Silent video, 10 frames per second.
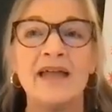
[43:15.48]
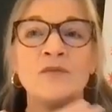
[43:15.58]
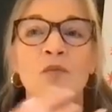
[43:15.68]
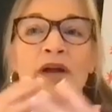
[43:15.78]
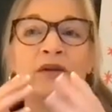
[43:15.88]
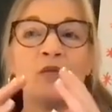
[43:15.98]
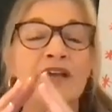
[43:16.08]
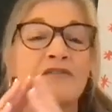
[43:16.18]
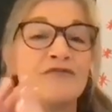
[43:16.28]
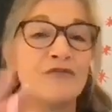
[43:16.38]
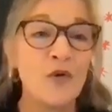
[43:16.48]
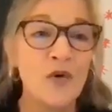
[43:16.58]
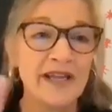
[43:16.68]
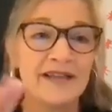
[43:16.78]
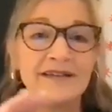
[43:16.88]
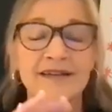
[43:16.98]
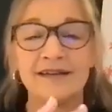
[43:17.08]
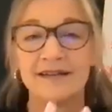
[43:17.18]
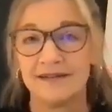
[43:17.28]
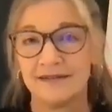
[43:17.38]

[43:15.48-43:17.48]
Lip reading: And when we avoid